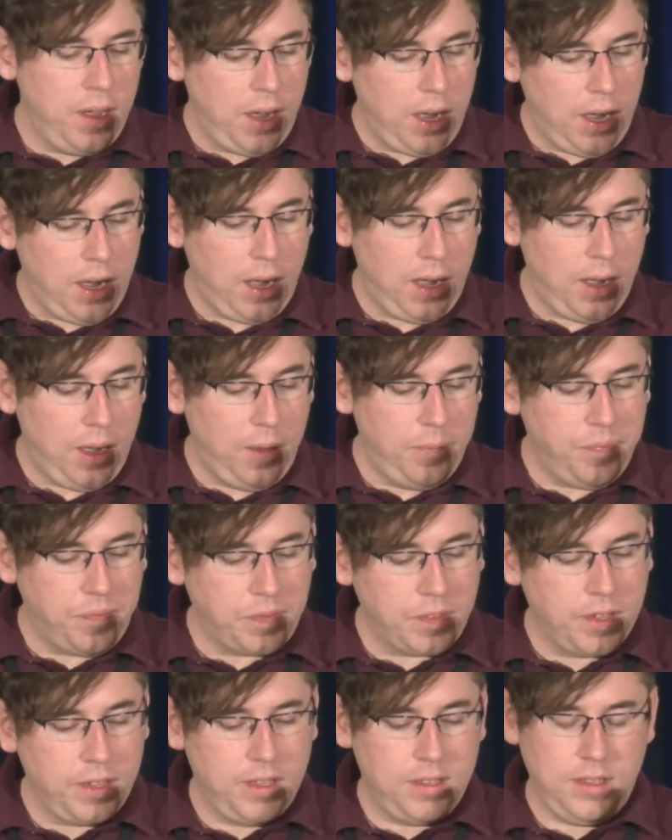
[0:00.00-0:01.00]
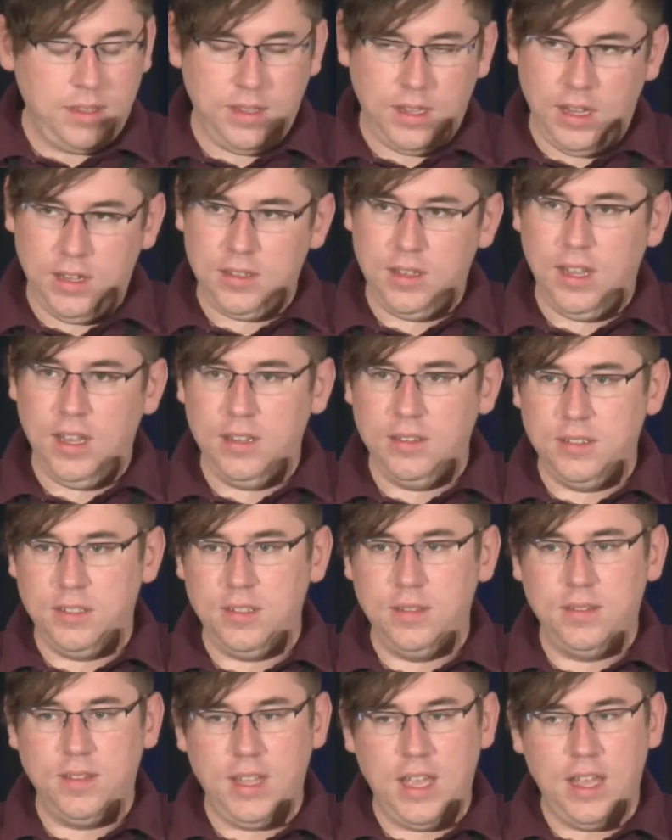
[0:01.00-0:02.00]
And
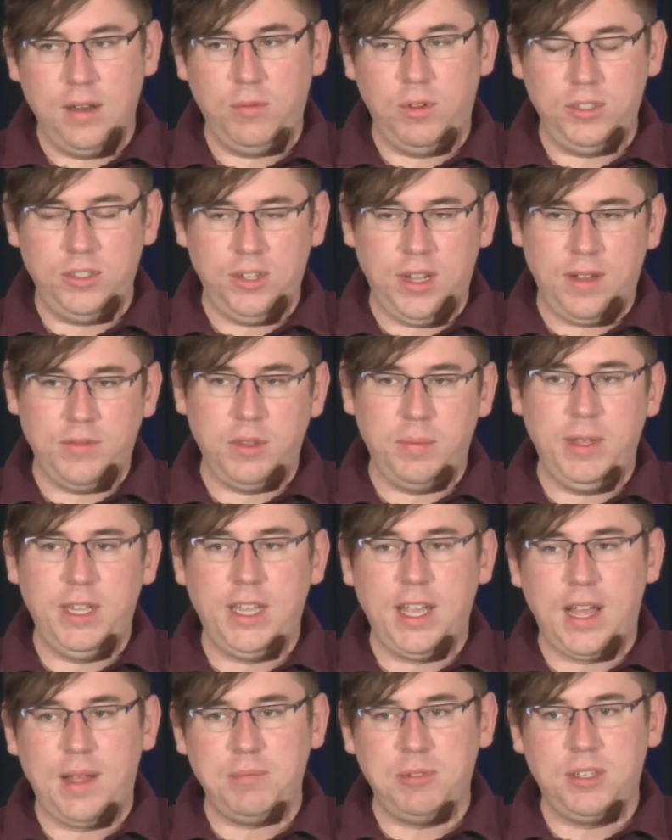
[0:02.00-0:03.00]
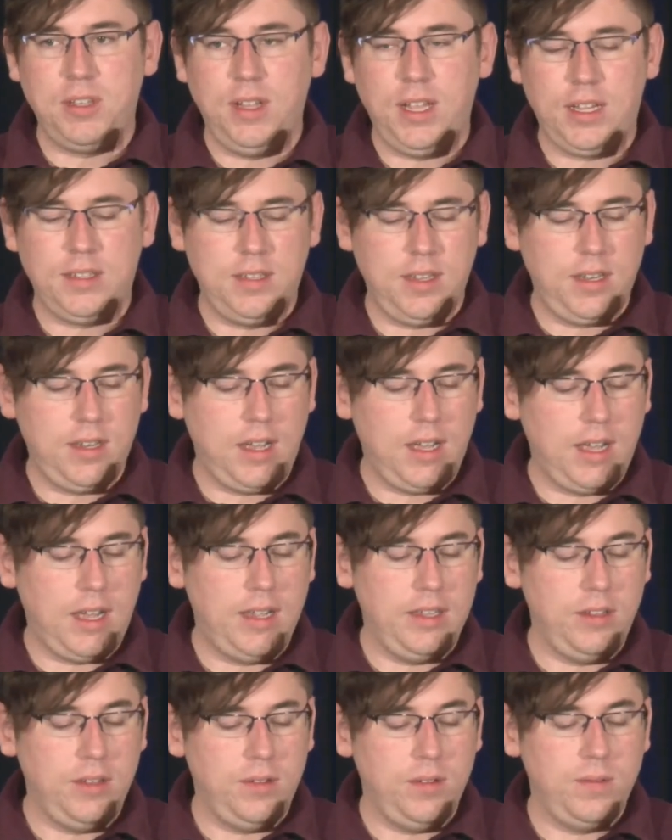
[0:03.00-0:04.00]
then once you have the PCAPs collected,
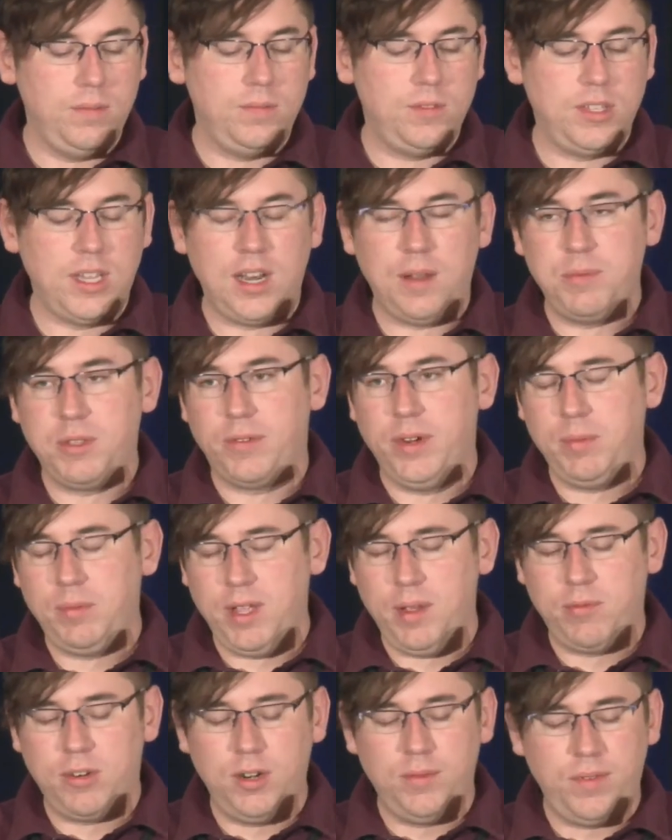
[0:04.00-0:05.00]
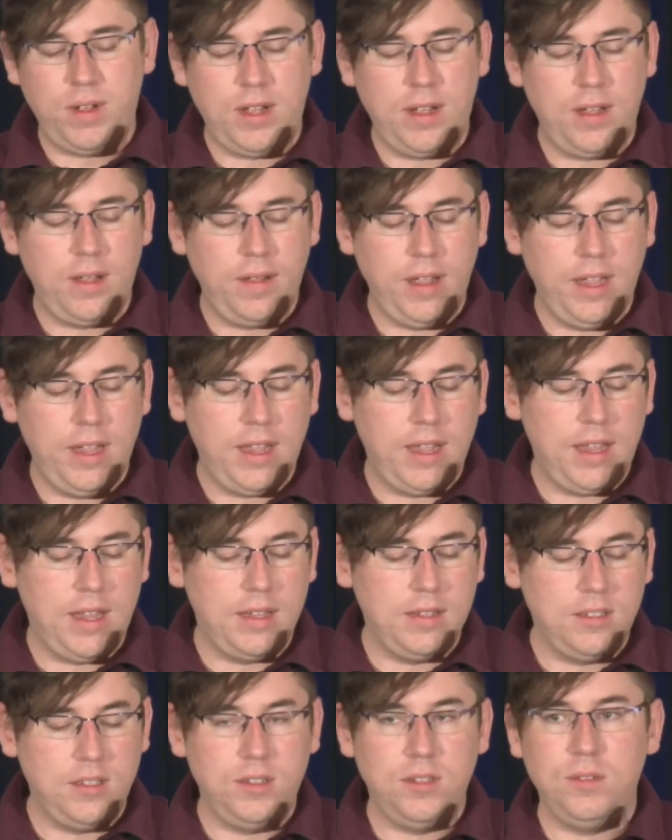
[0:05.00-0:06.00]
you set up the replay profile
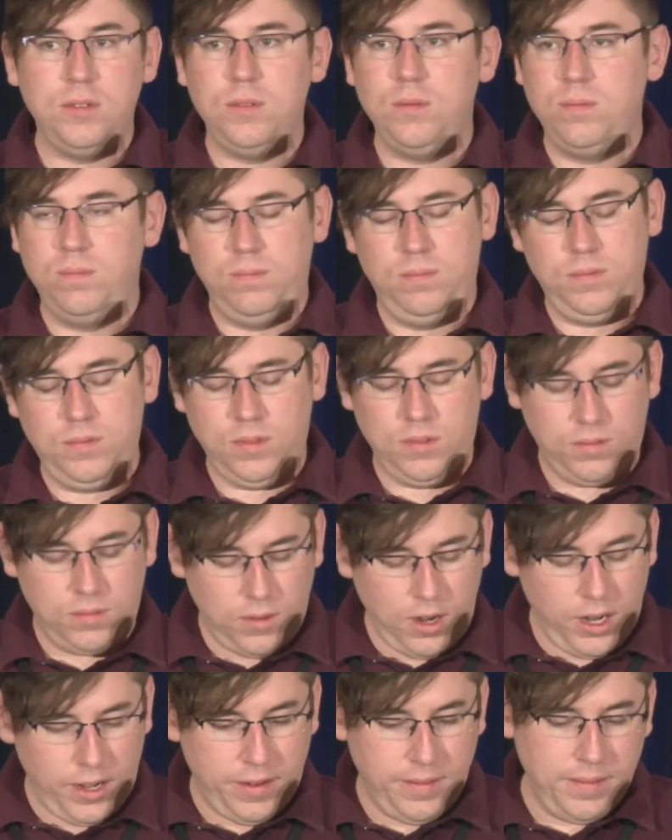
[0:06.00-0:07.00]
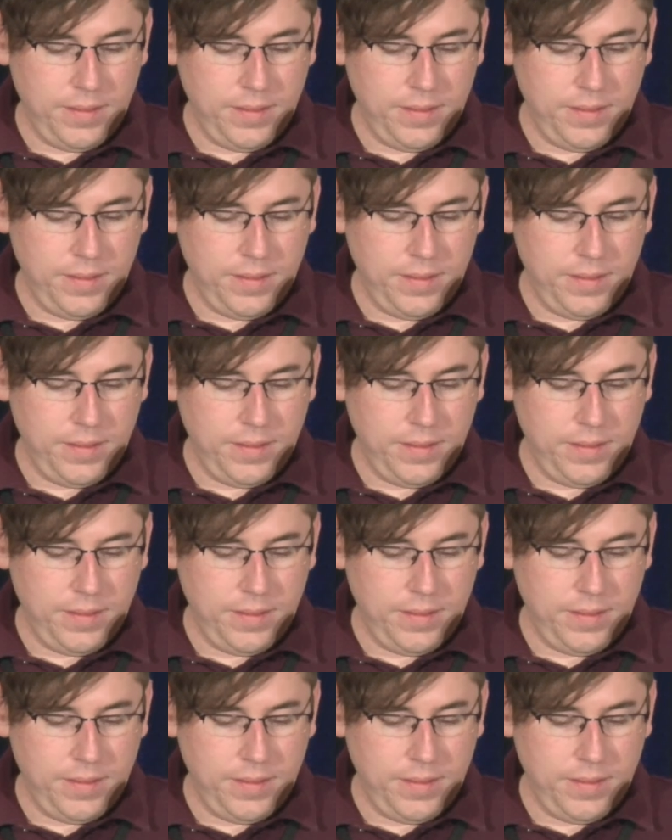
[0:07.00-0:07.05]
and you run.